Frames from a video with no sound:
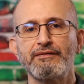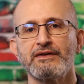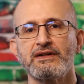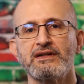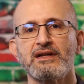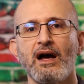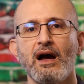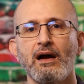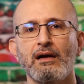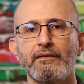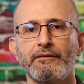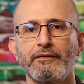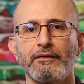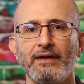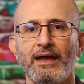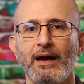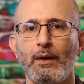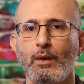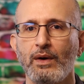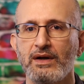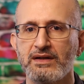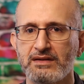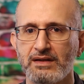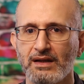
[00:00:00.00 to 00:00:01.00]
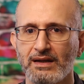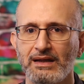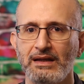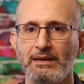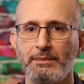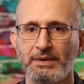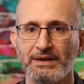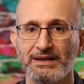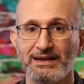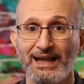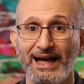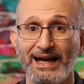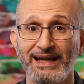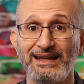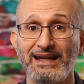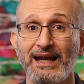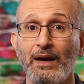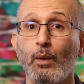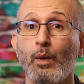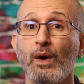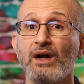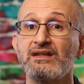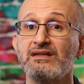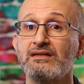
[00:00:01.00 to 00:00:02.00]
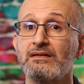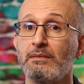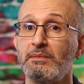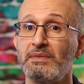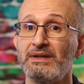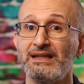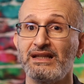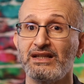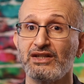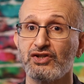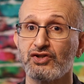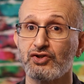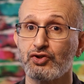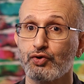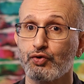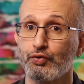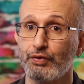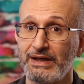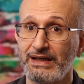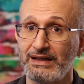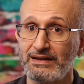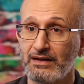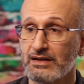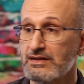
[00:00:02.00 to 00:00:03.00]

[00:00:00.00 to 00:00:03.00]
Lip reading: photographer that wants to keep it light and wants to be discreet,